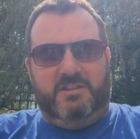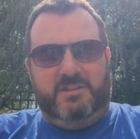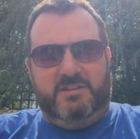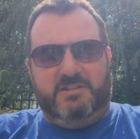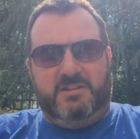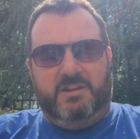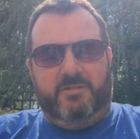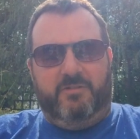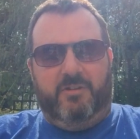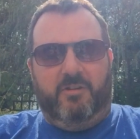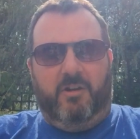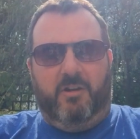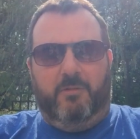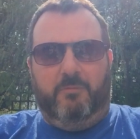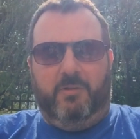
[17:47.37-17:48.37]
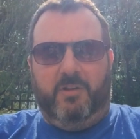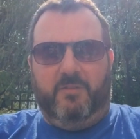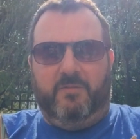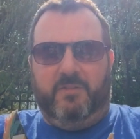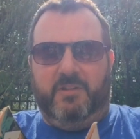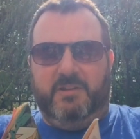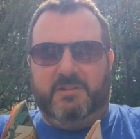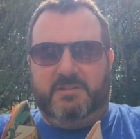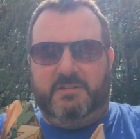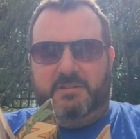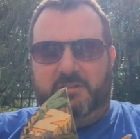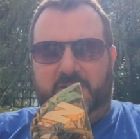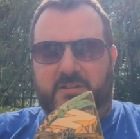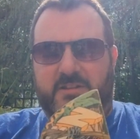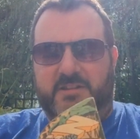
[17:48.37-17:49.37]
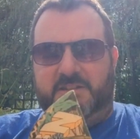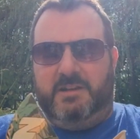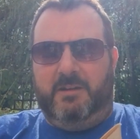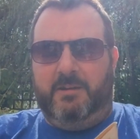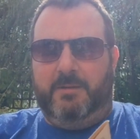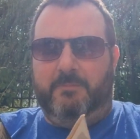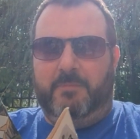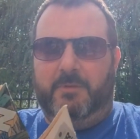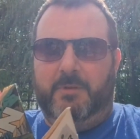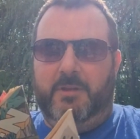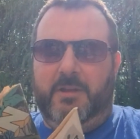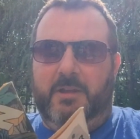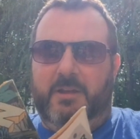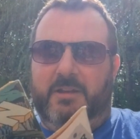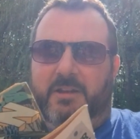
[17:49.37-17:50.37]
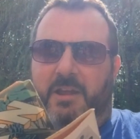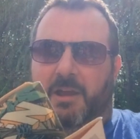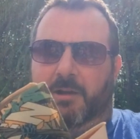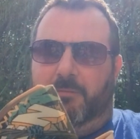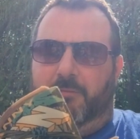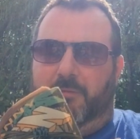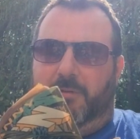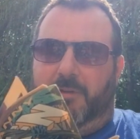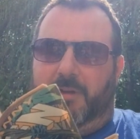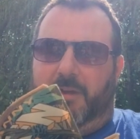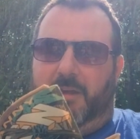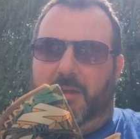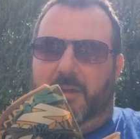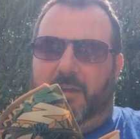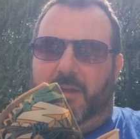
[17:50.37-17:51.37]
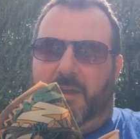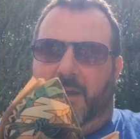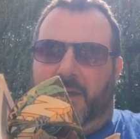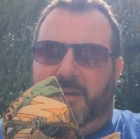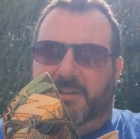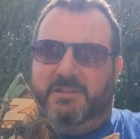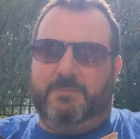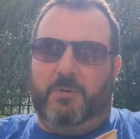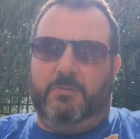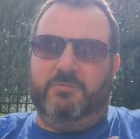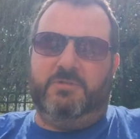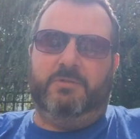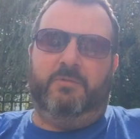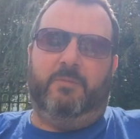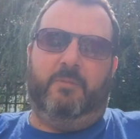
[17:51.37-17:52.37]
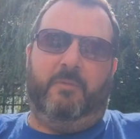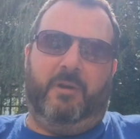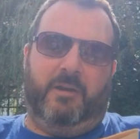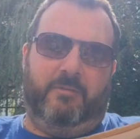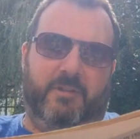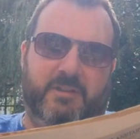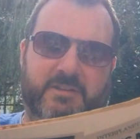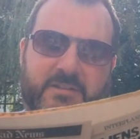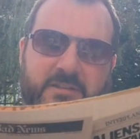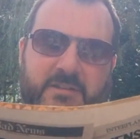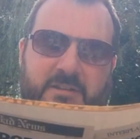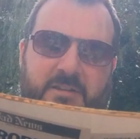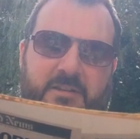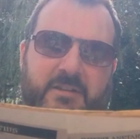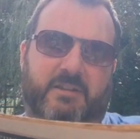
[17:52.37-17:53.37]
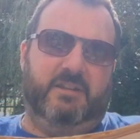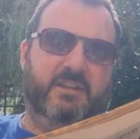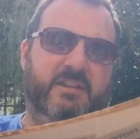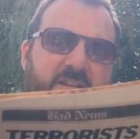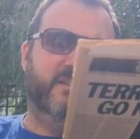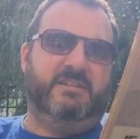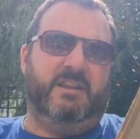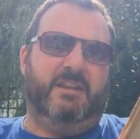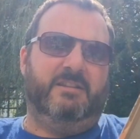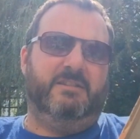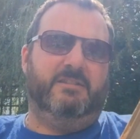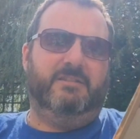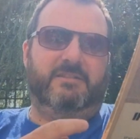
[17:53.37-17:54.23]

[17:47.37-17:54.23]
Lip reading: did the interior artwork for this at the time. Now, I spoke to him about this, and he said,